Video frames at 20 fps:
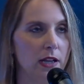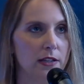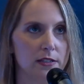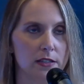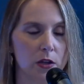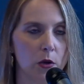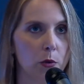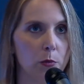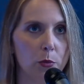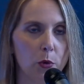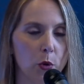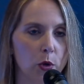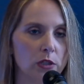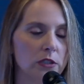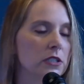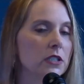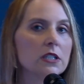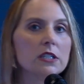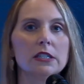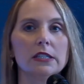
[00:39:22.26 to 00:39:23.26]
so
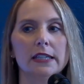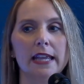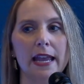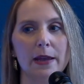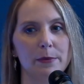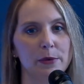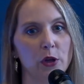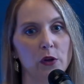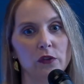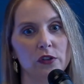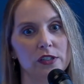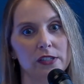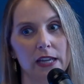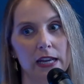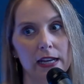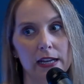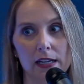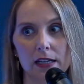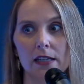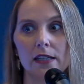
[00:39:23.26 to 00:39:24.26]
important. Can't be
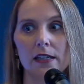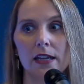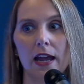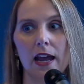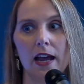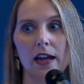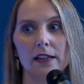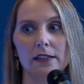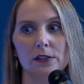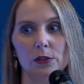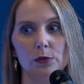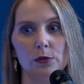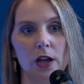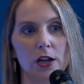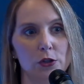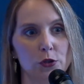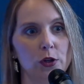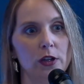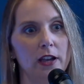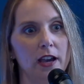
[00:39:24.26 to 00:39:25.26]
overstated. Yeah. Do
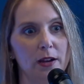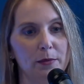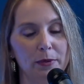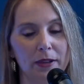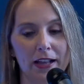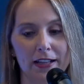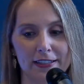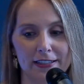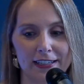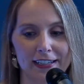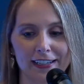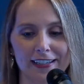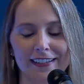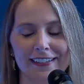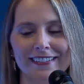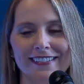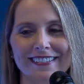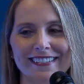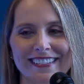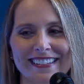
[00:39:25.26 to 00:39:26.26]
not drink out of plastic.
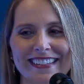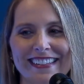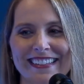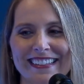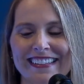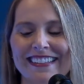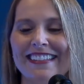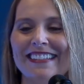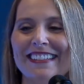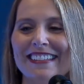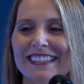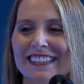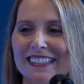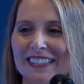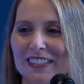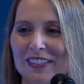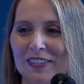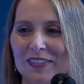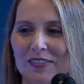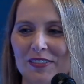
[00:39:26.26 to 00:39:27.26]
Exactly.
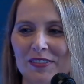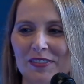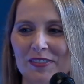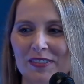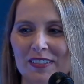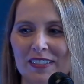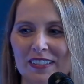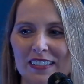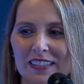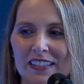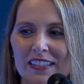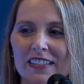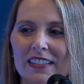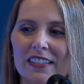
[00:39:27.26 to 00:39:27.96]
And then it's